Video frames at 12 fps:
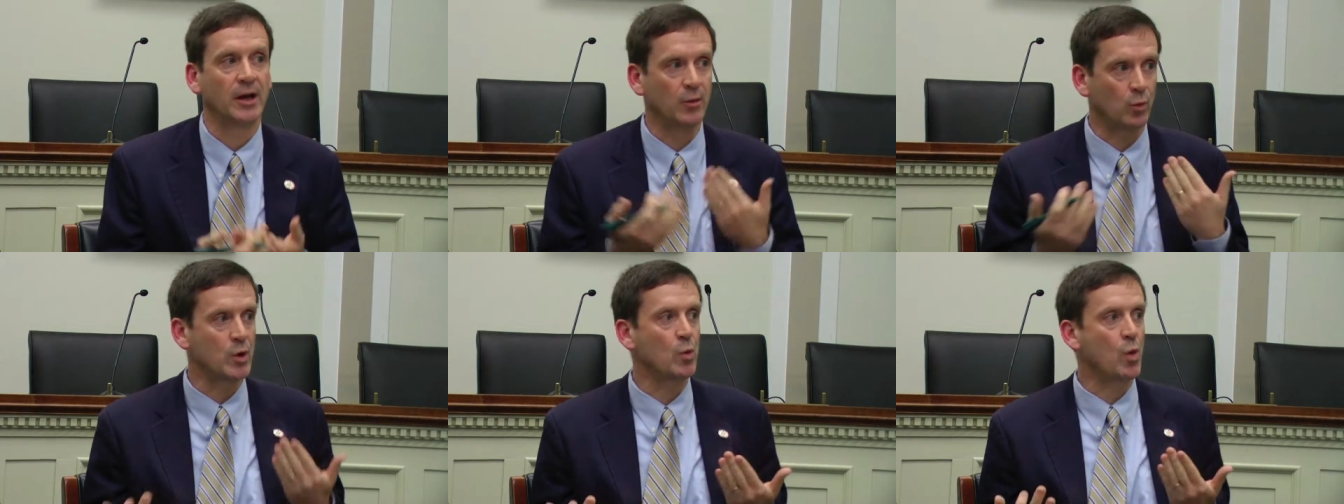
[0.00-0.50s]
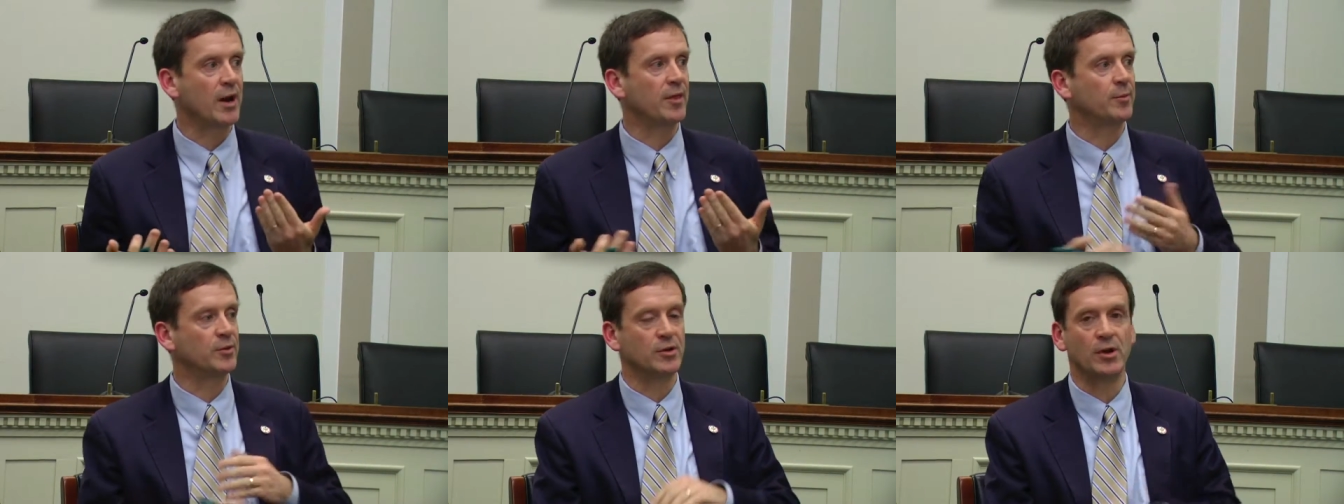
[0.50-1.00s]
and we
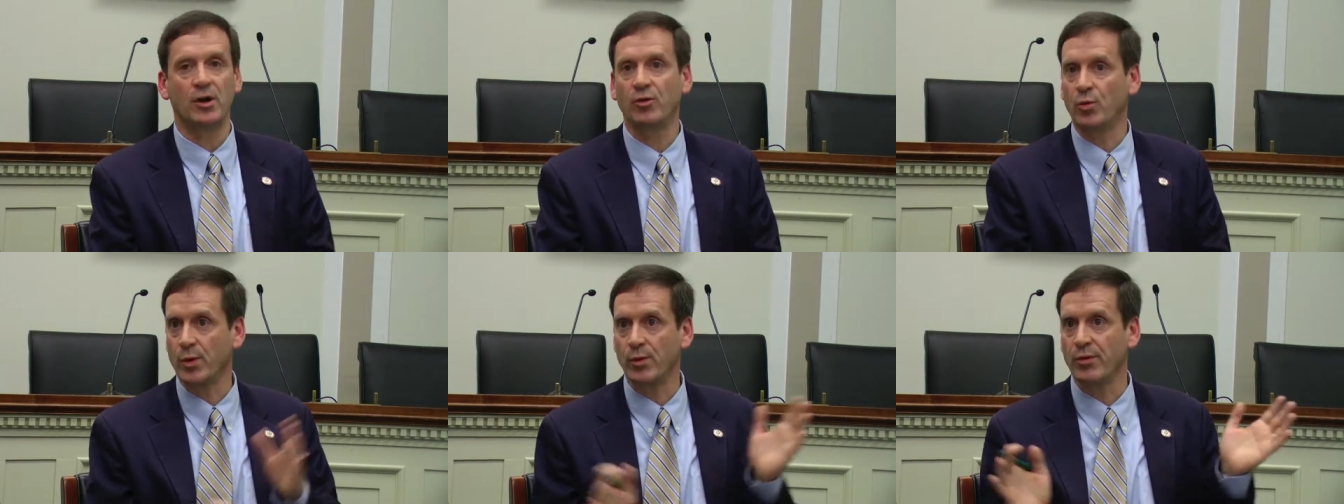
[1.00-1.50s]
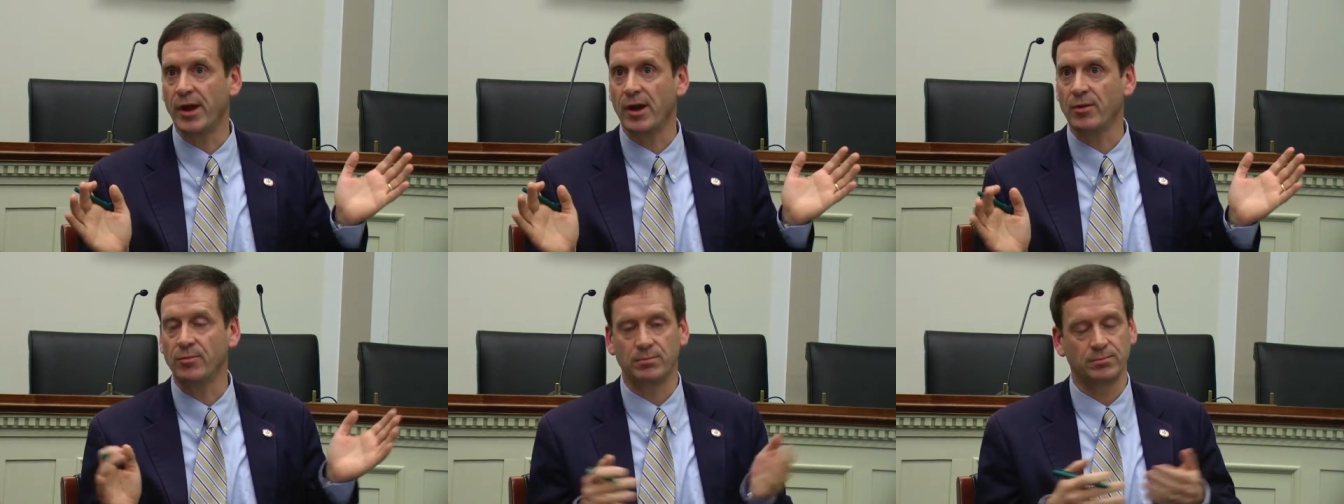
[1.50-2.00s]
wanted them to know that we were
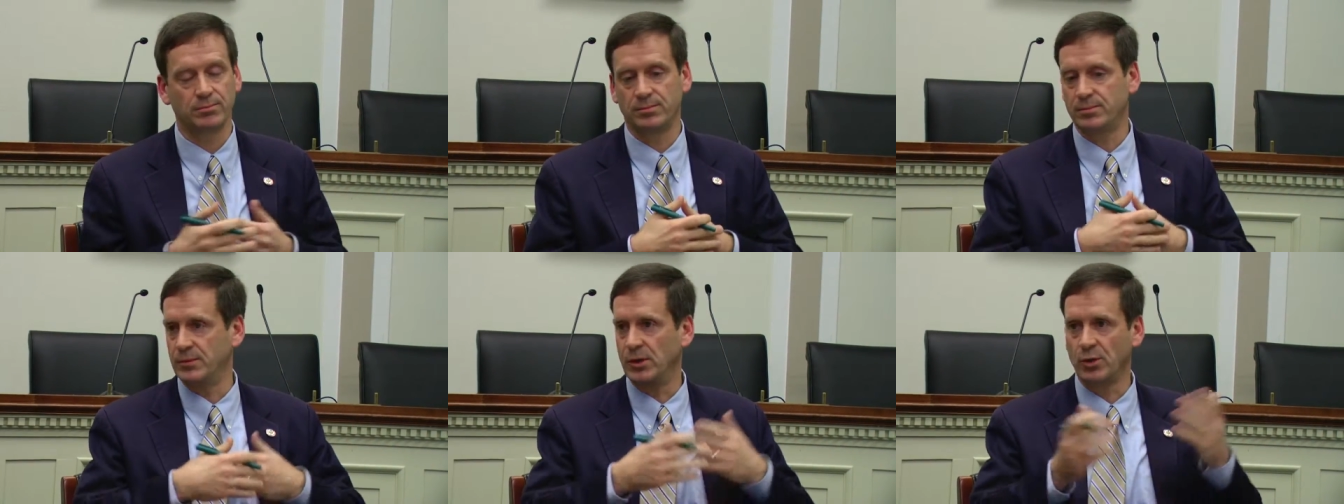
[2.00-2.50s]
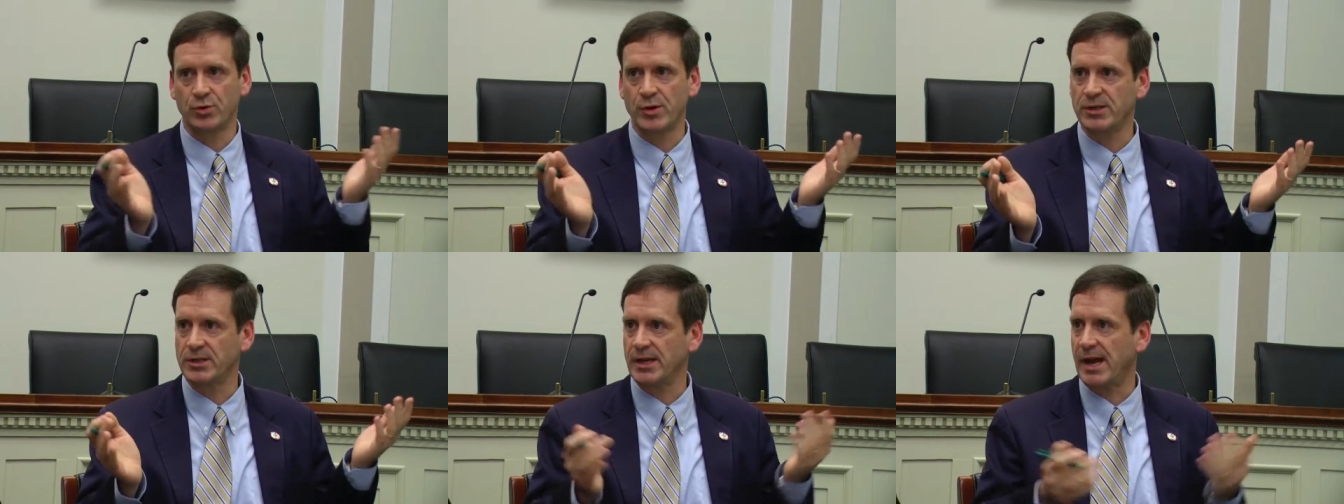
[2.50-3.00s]
there. No
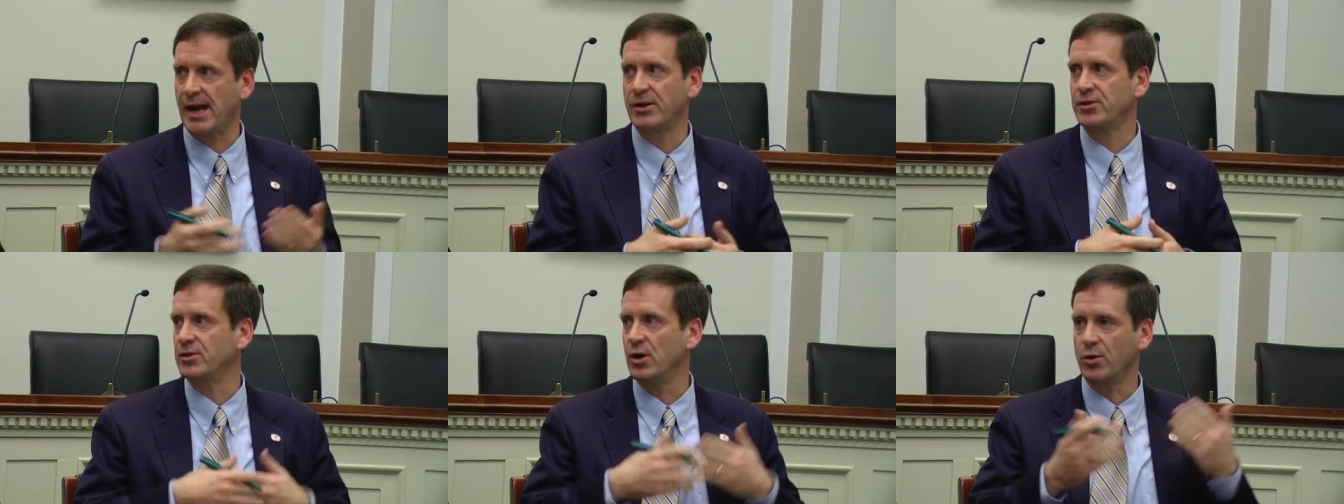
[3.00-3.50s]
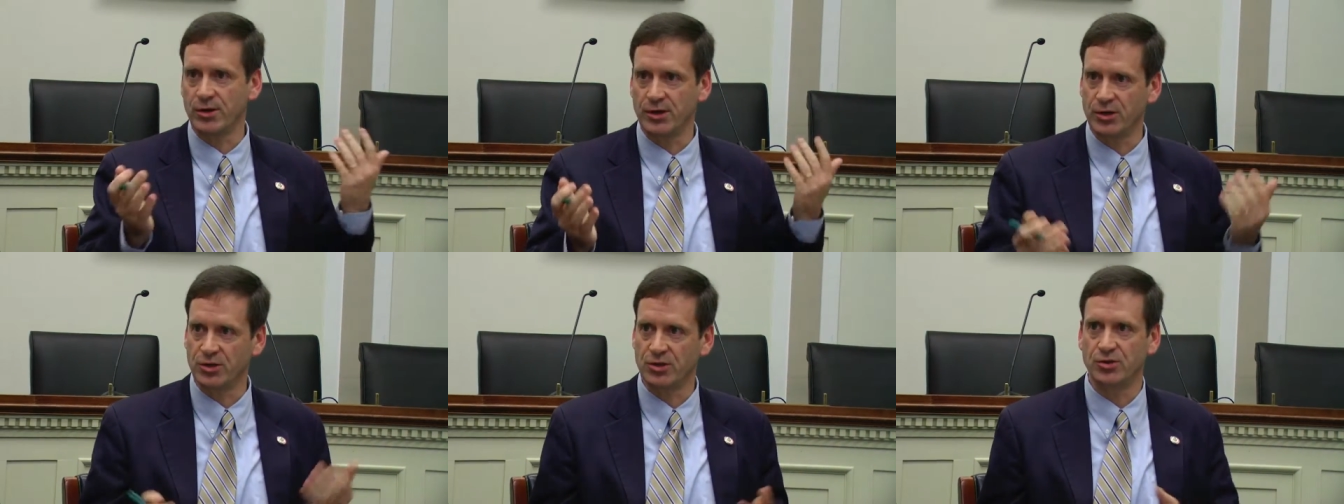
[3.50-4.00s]
strings attached, no
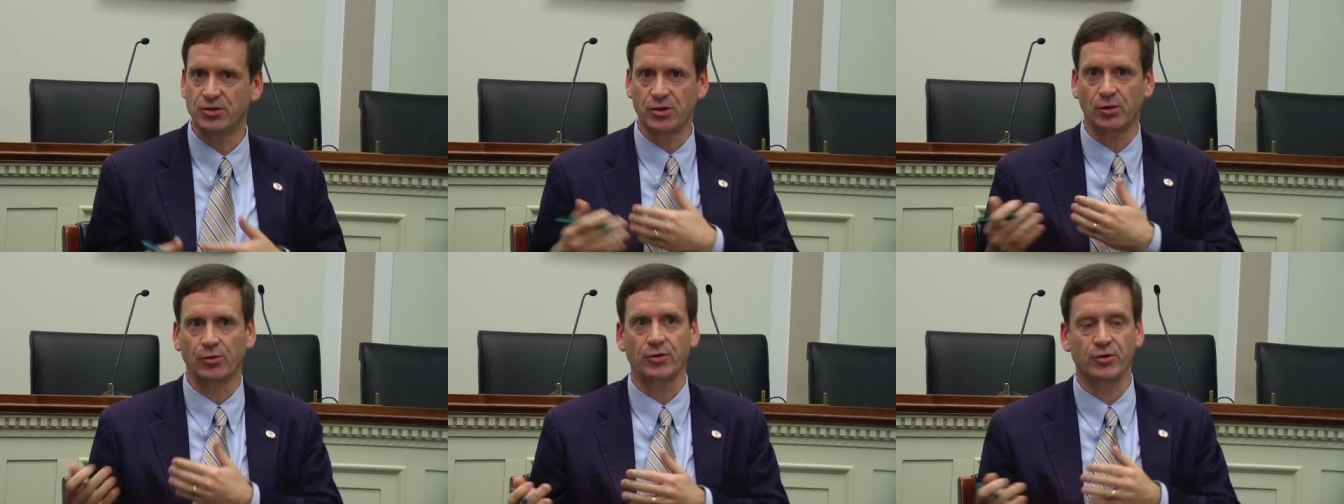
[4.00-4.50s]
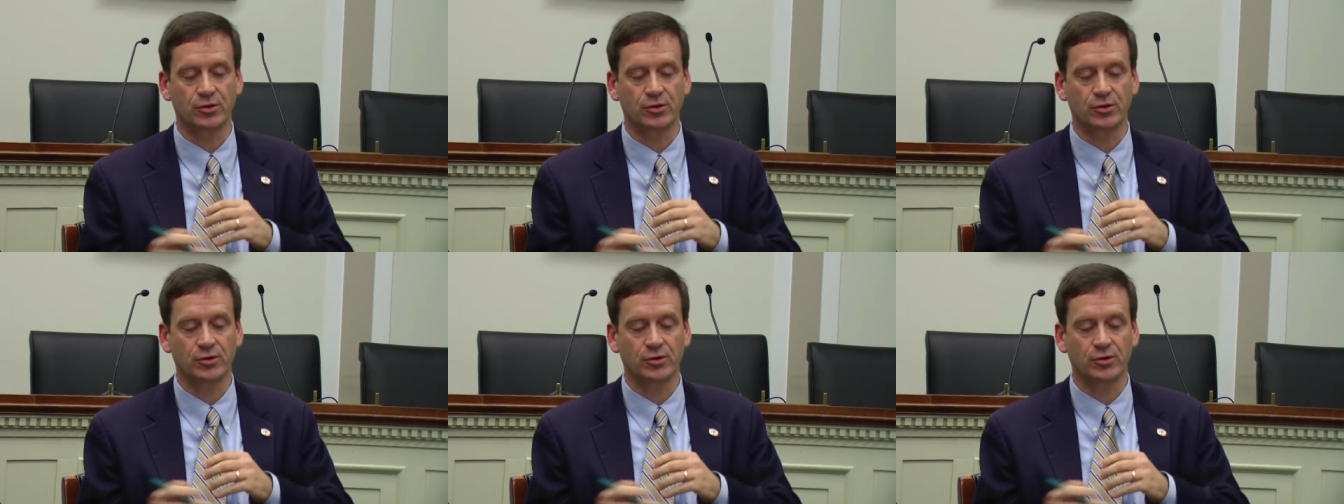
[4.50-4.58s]
conditions, shoulder